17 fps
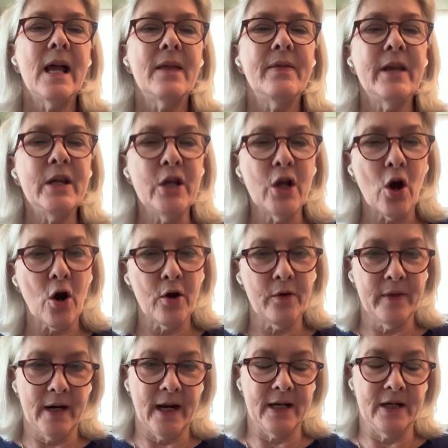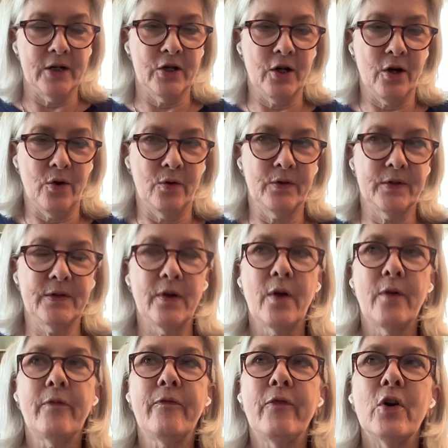the yarn that I chose.
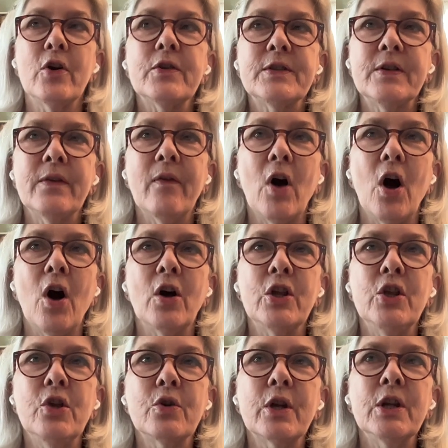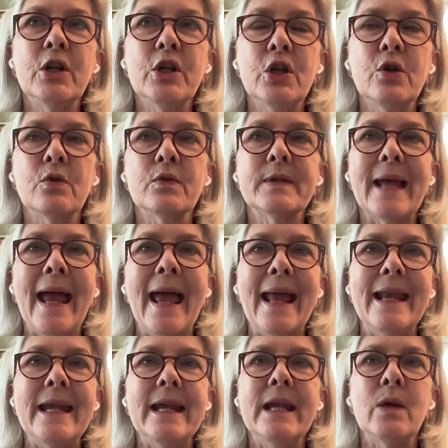First of all, you can use
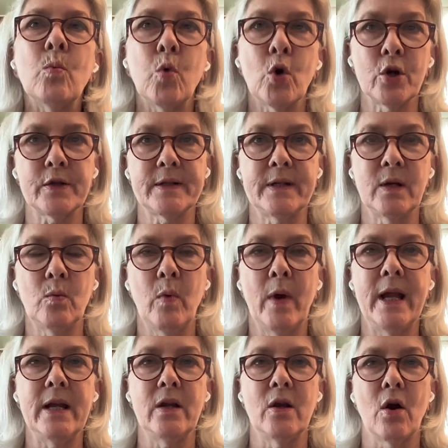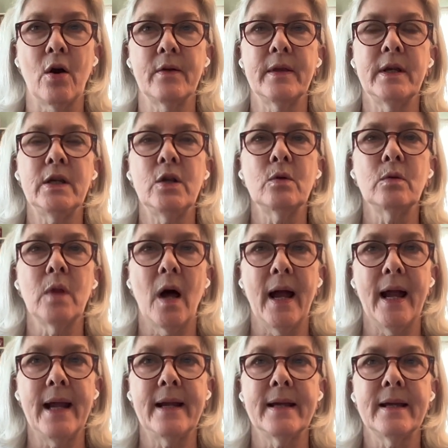any worsted weight yarn that you
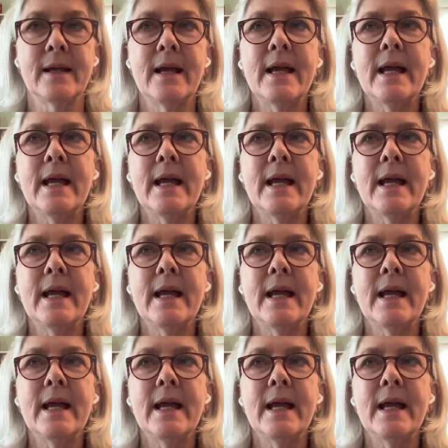like.